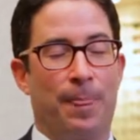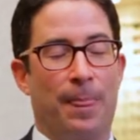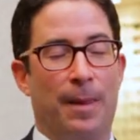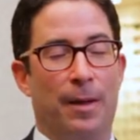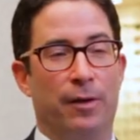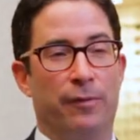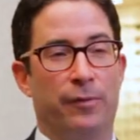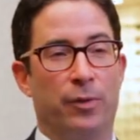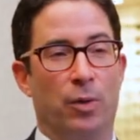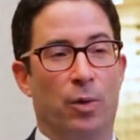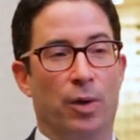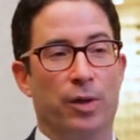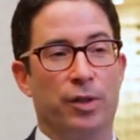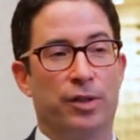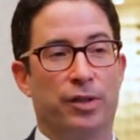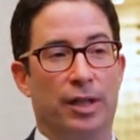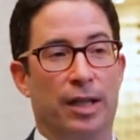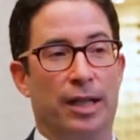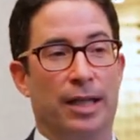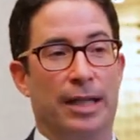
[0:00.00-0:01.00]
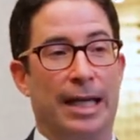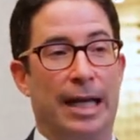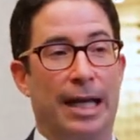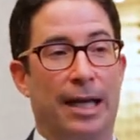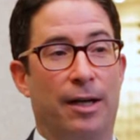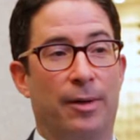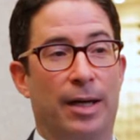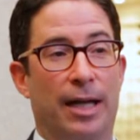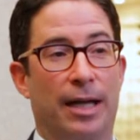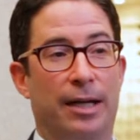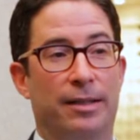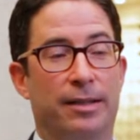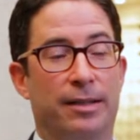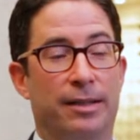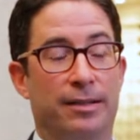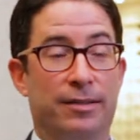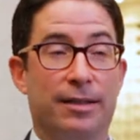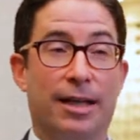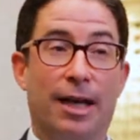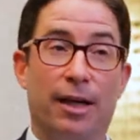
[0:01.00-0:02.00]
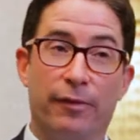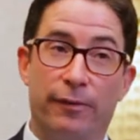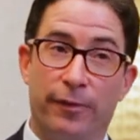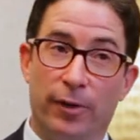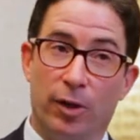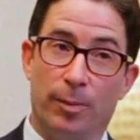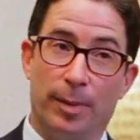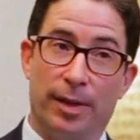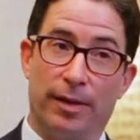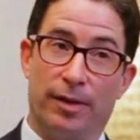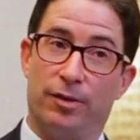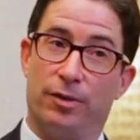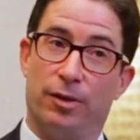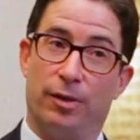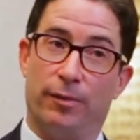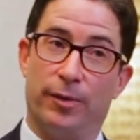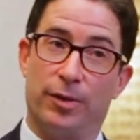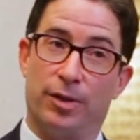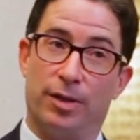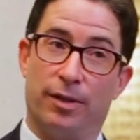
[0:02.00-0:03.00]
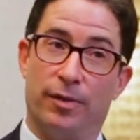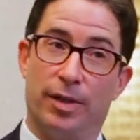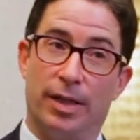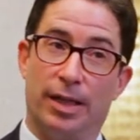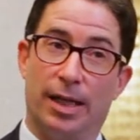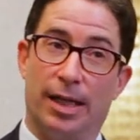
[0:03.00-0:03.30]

Of course, a cataract is not a film on the surface of the